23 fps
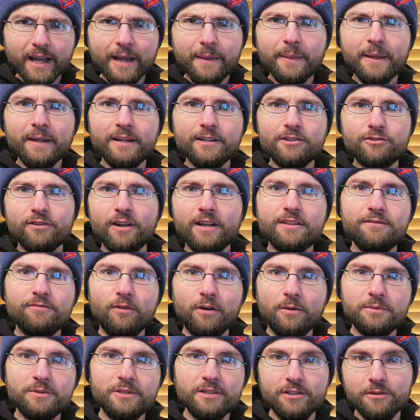and then it
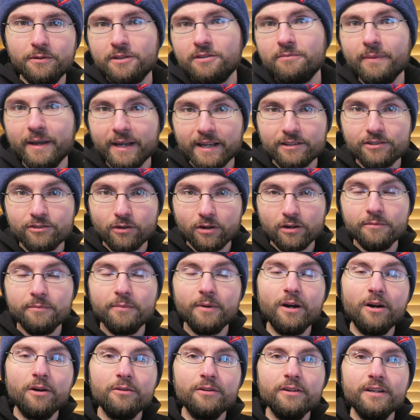transforms into its Megazord
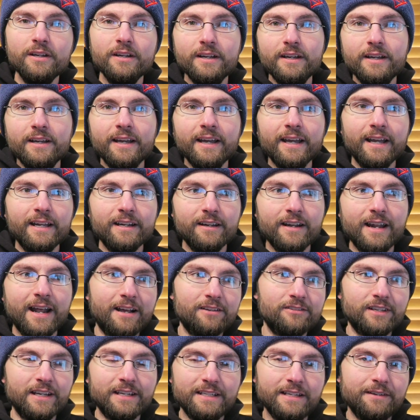mode, and it
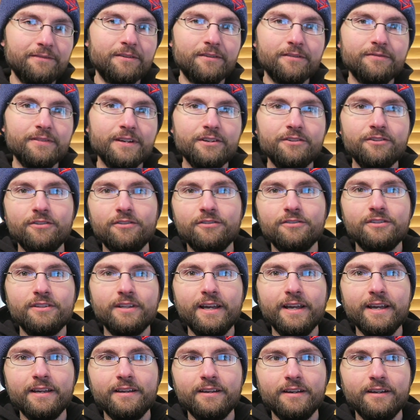has like different features
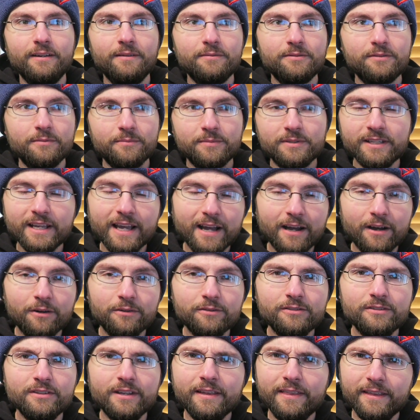like uh, some
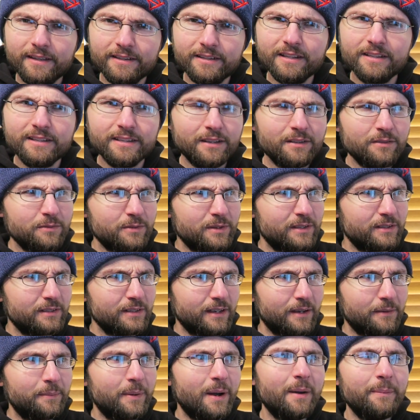sounds, I think it's it sounds, was
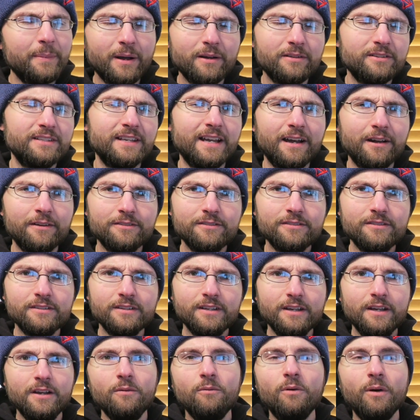it, pop-out sounds,
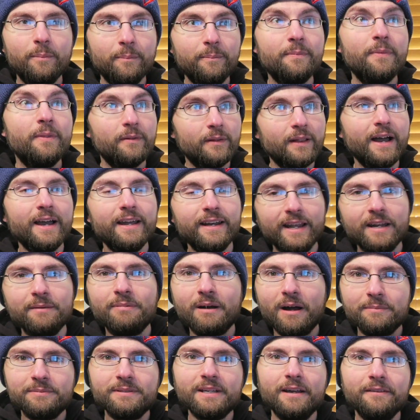well, the lion head
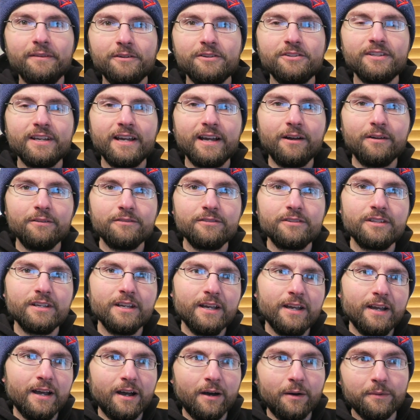pops out and sounds,
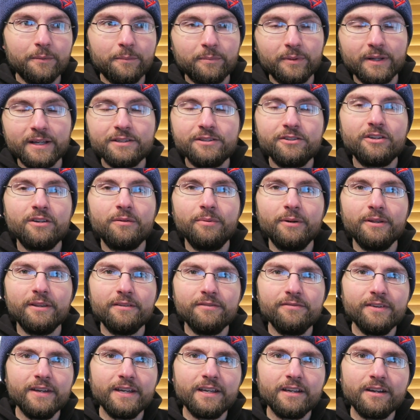a place you can put the
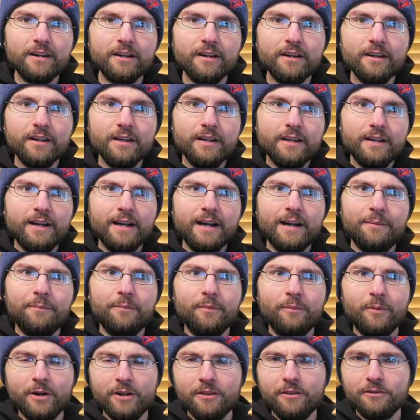figure,
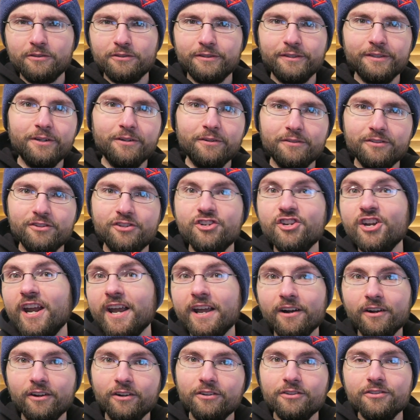um, one of those little
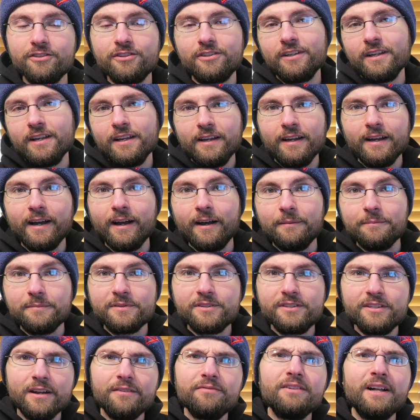jails, um,
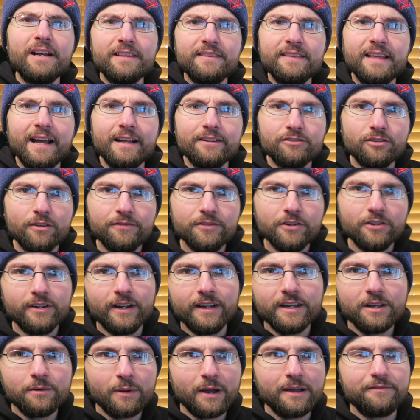stuff like that. So if you're in
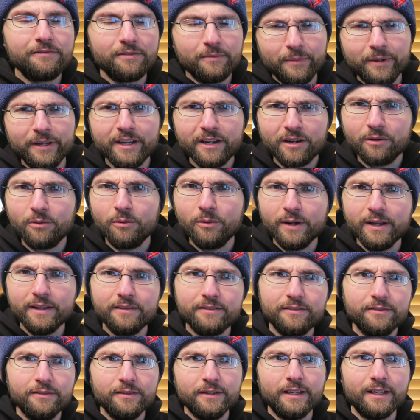any way familiar
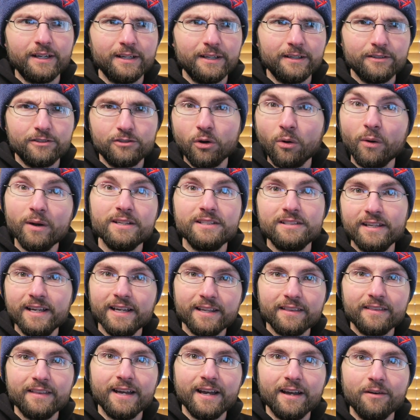with uh, toys
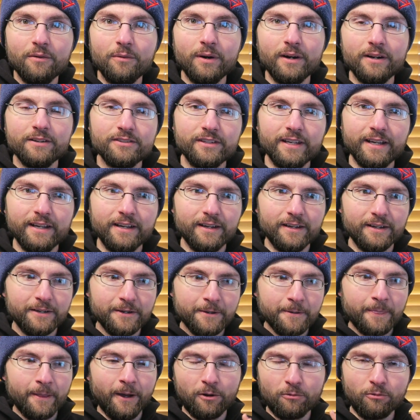like that, where it's like a,
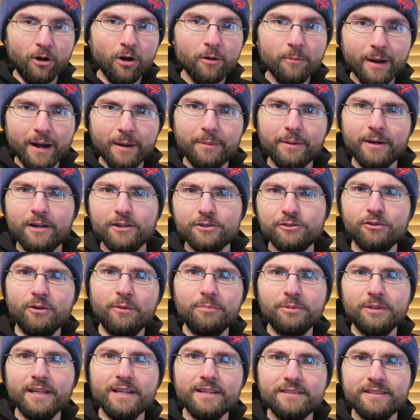a robot but also a
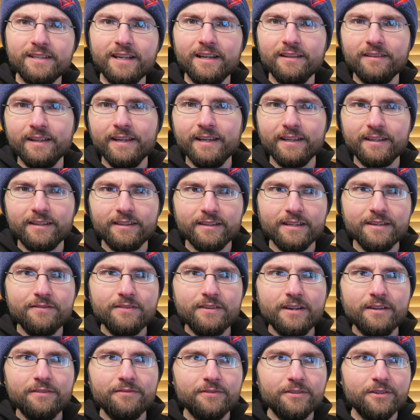place that like,
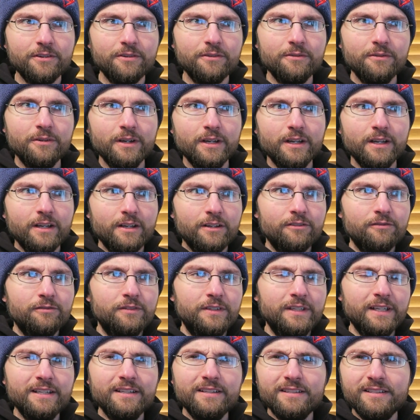even if you
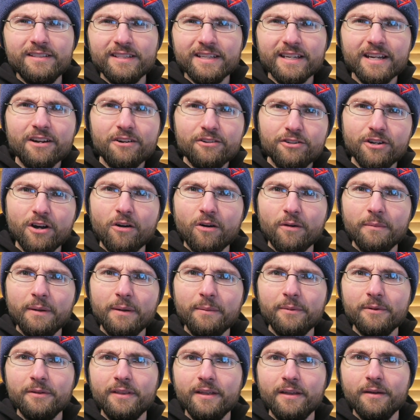didn't see or don't
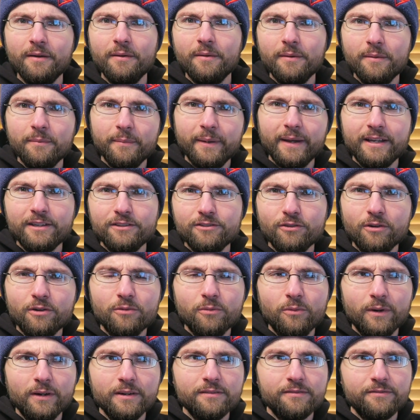remember the Megazord
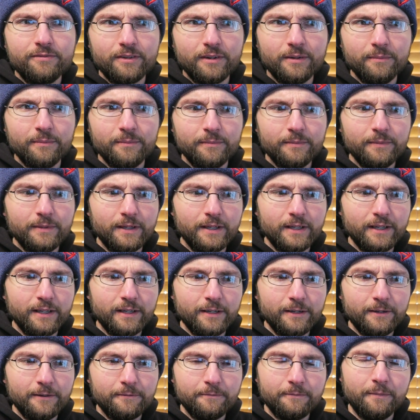one from
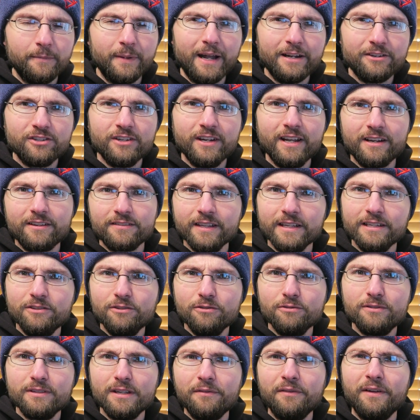uh, Imaginext, they
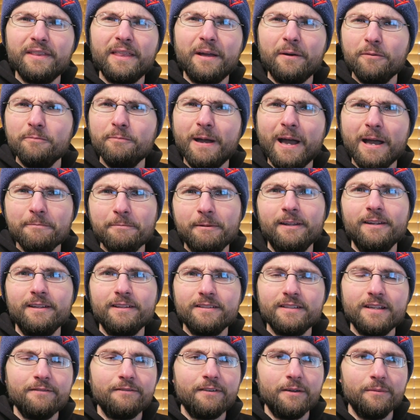do stuff like that with Batman and
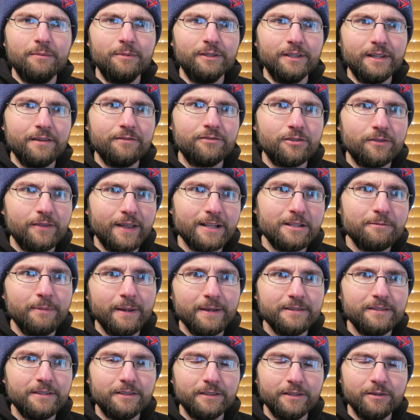stuff, I believe. So that's
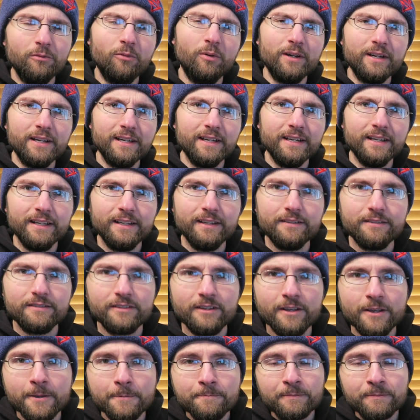basically what it is.